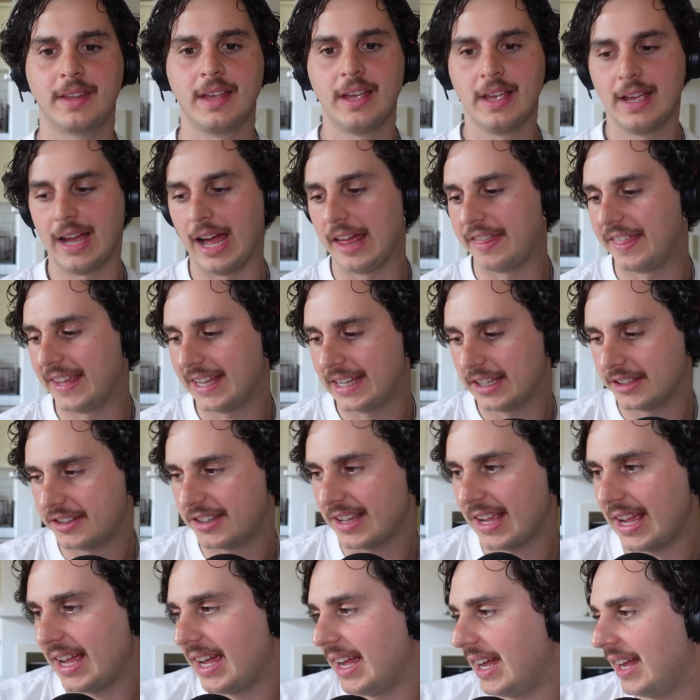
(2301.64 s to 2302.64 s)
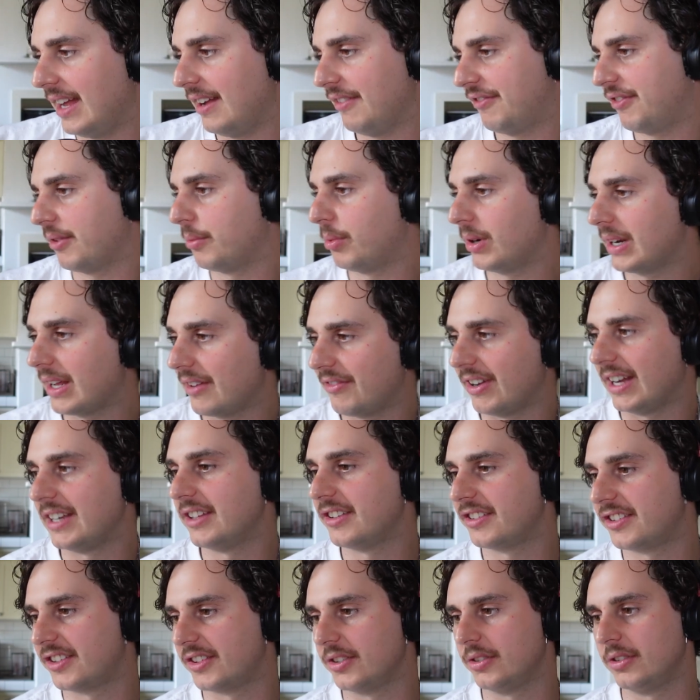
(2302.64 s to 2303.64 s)
I think it's from what I've
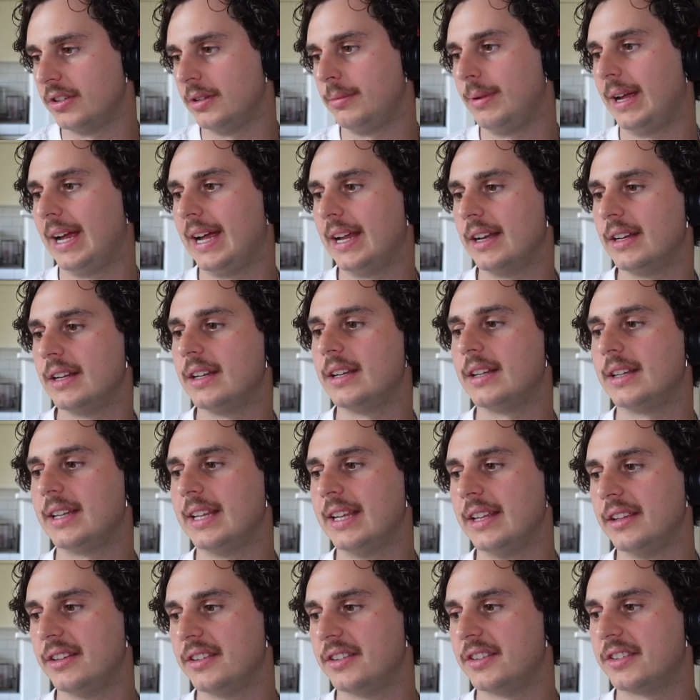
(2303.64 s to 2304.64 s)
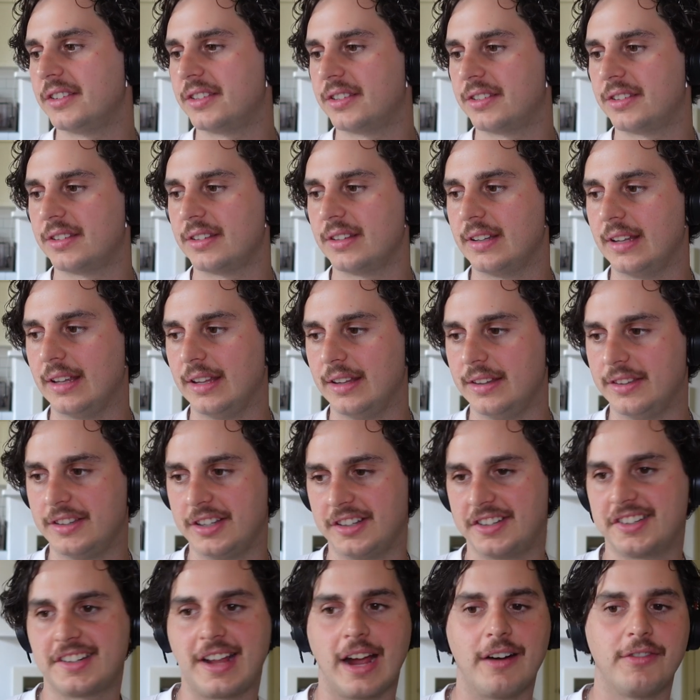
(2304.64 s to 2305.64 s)
understood about it is
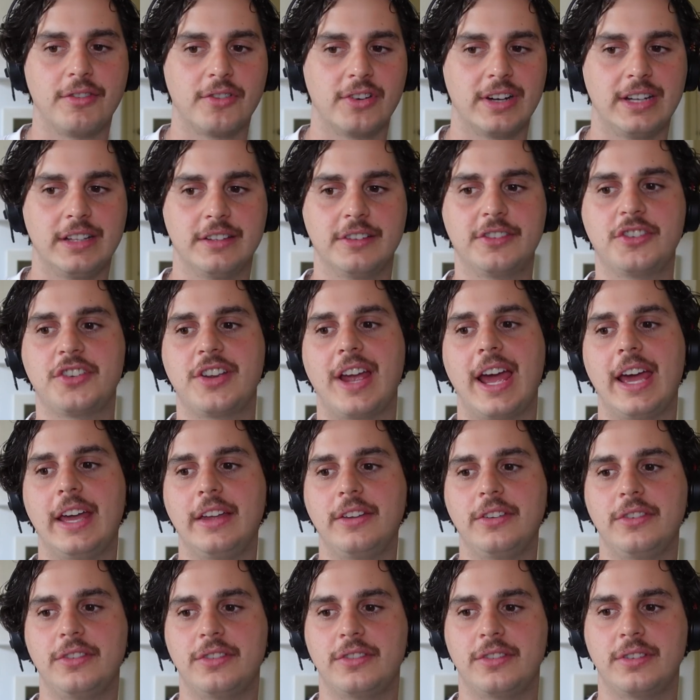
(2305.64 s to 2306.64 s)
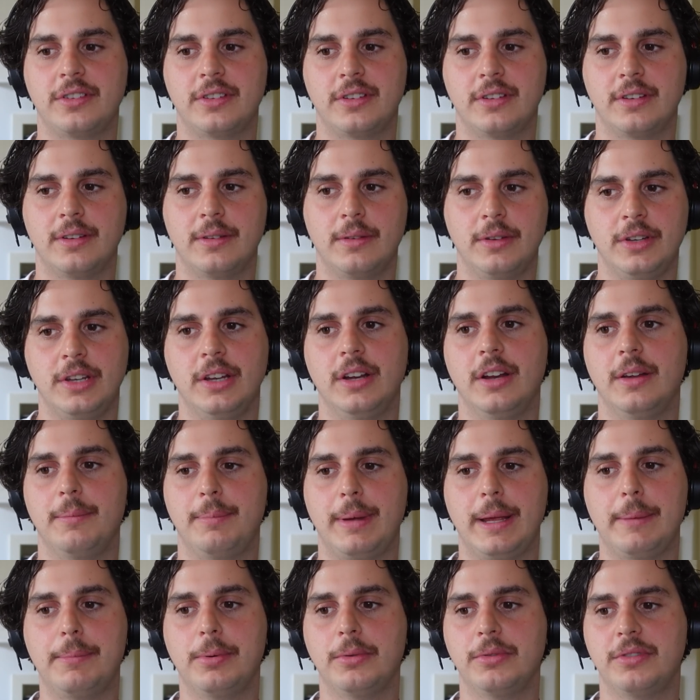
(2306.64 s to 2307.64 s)
discovery has changed.
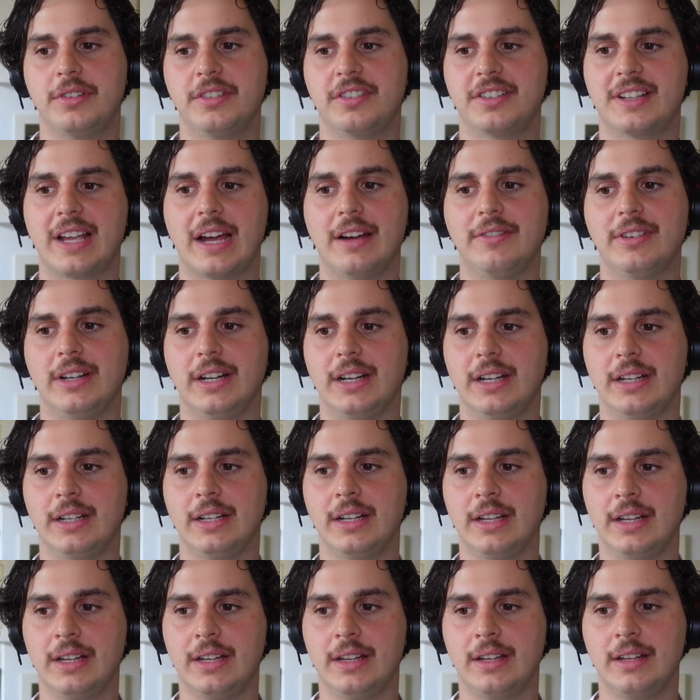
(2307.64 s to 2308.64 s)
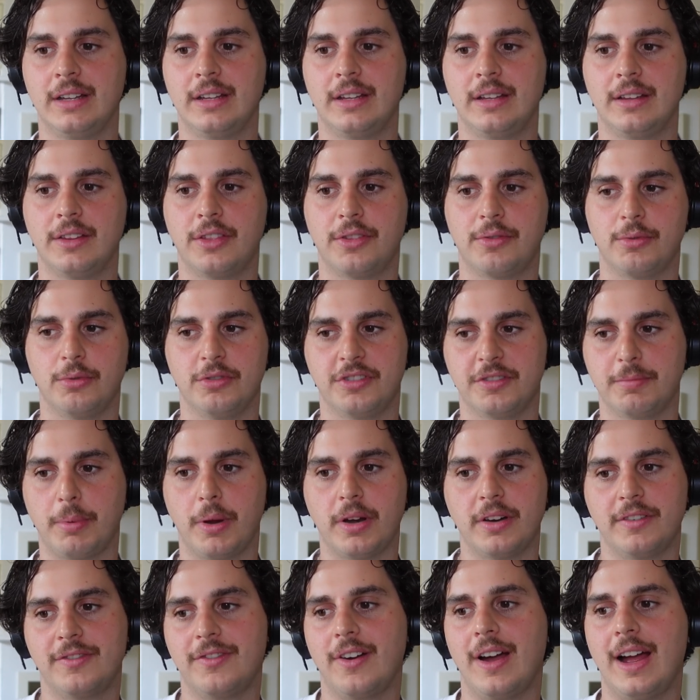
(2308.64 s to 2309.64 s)
People discover through
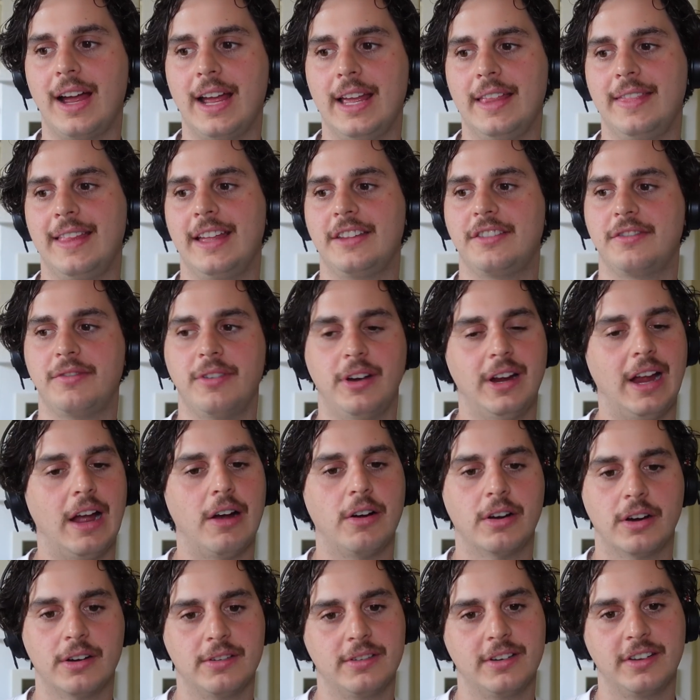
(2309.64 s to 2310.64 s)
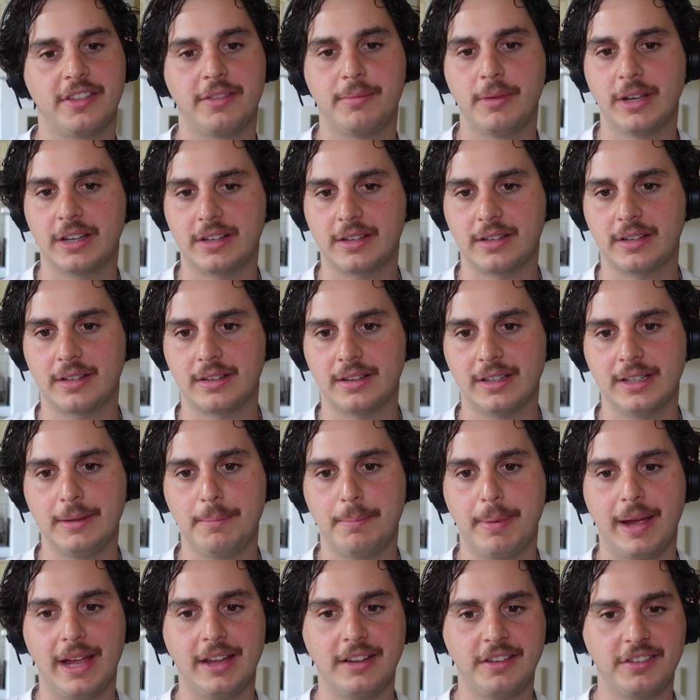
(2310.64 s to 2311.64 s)
Spotify, and that's very algorithmically
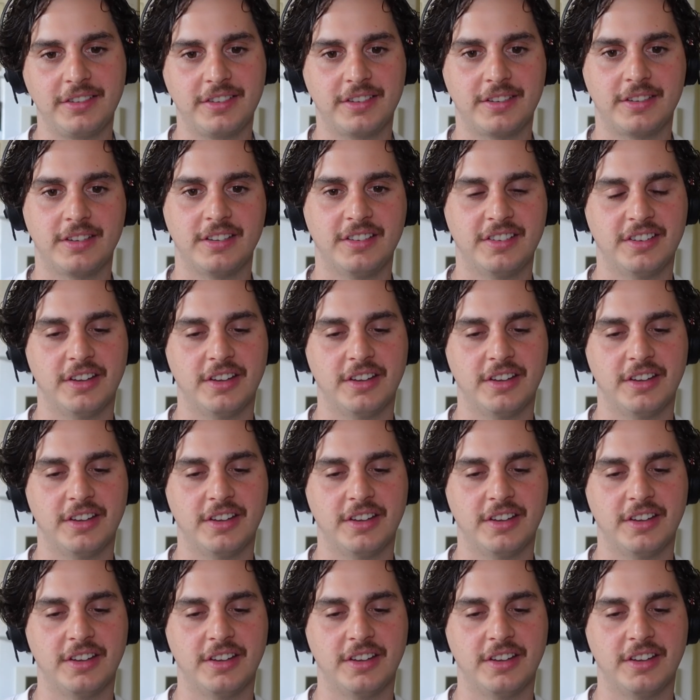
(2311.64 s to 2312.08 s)
based.